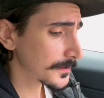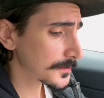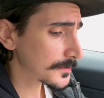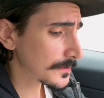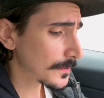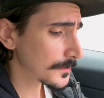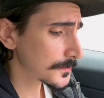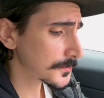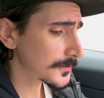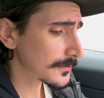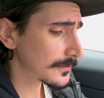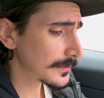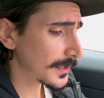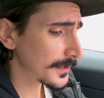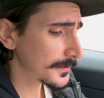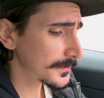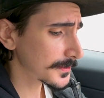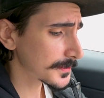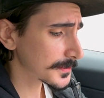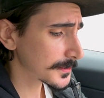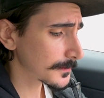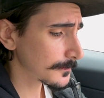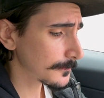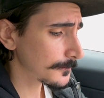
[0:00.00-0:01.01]
has also led
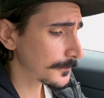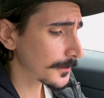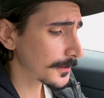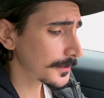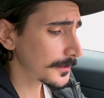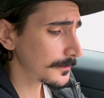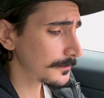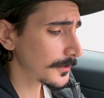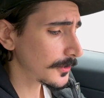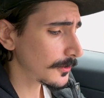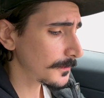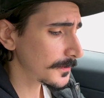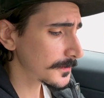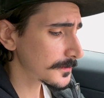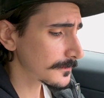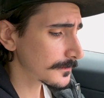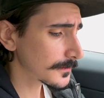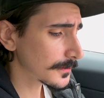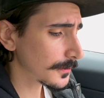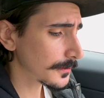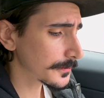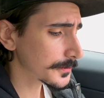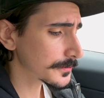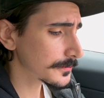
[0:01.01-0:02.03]
to some funny moments of
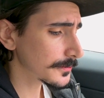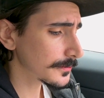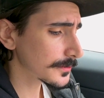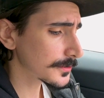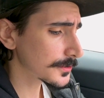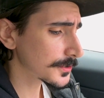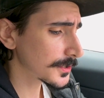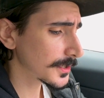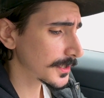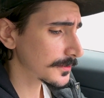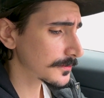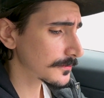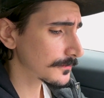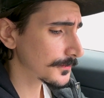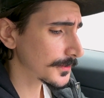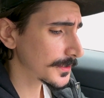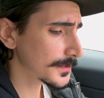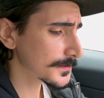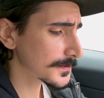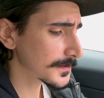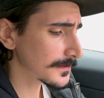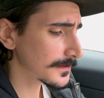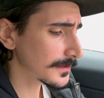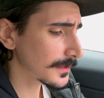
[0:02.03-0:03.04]
cultural exchange in
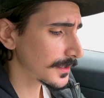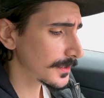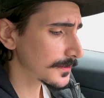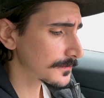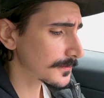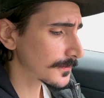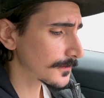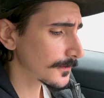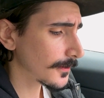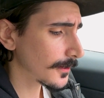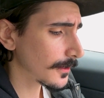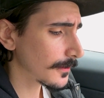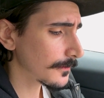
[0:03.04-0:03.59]
recent days, with